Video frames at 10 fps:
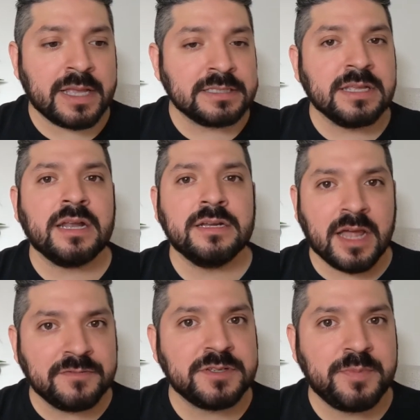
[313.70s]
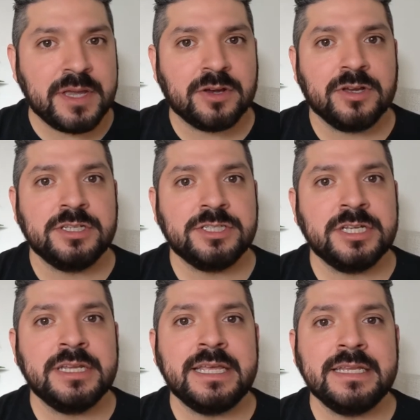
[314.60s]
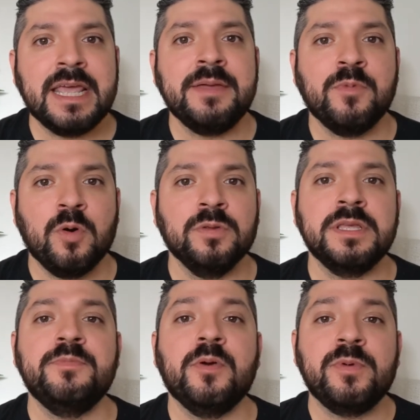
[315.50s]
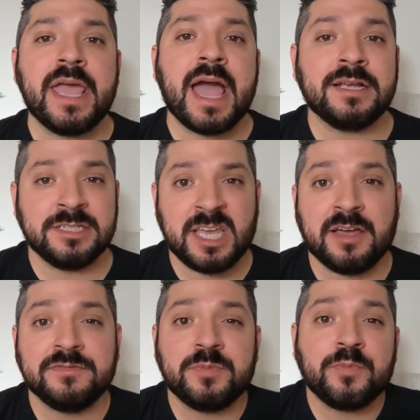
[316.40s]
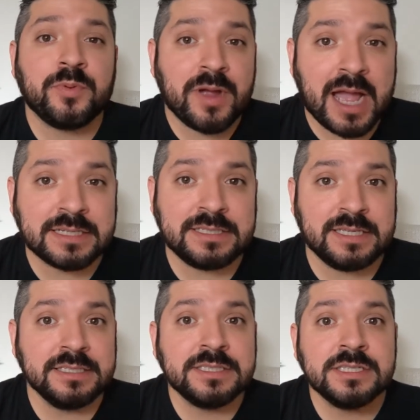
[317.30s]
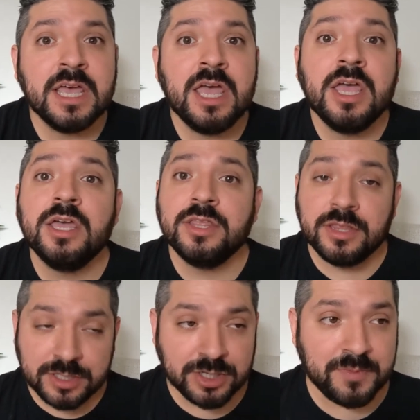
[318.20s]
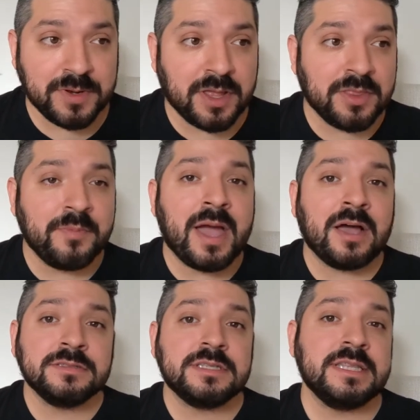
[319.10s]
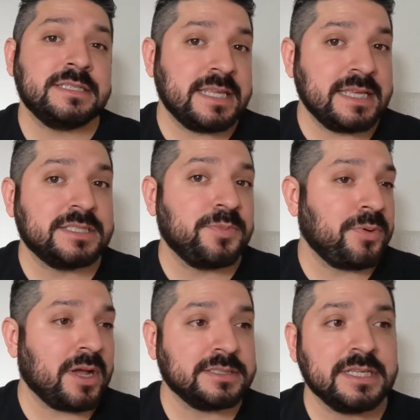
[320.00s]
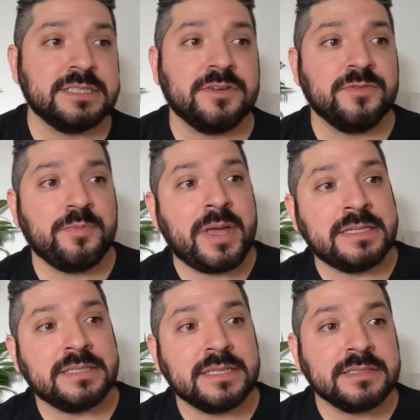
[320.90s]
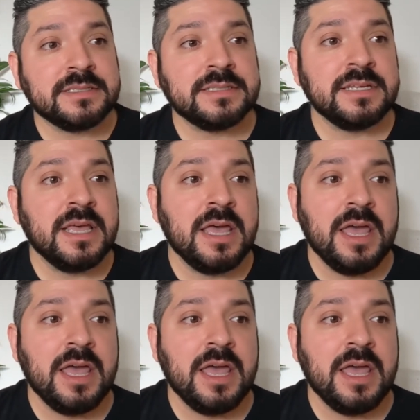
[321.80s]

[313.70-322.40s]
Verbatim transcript: It's not enough to be a Christian in name only, but we actually have to practice the Sermon on the Mount. This is the process of repentance.